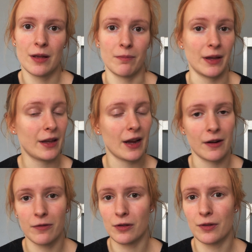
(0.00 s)
Be
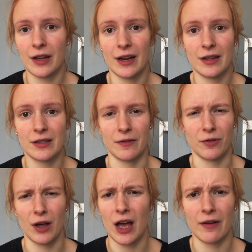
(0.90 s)
careful, you guys. If
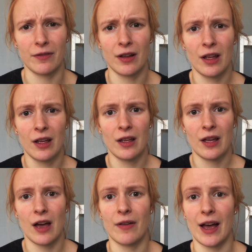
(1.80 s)
you have
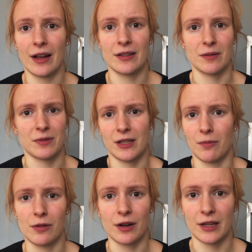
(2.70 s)
had some
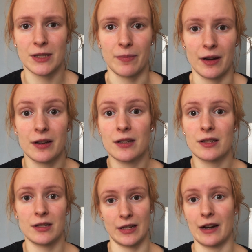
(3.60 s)
similar
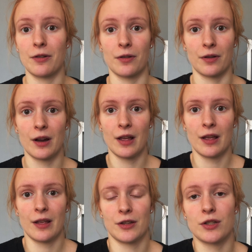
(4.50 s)
experience, share your
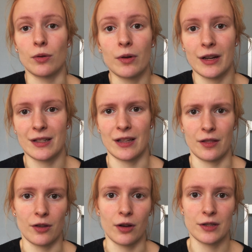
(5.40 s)
stories
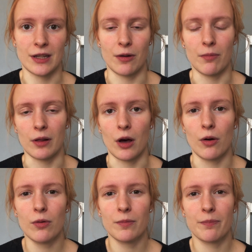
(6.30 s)
and thoughts down
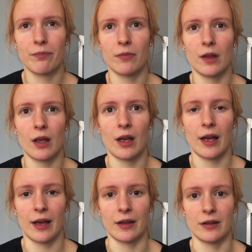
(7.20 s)
below.
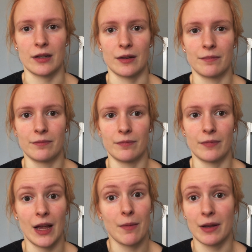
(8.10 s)
And
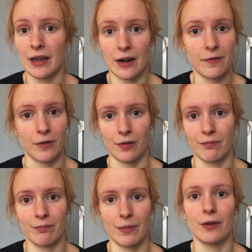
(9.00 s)
yeah, be careful.
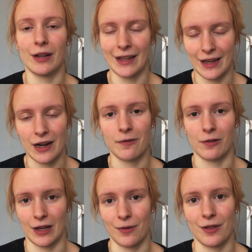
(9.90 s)
Be really
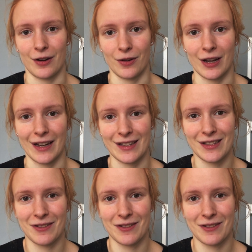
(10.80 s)
careful out there, you guys.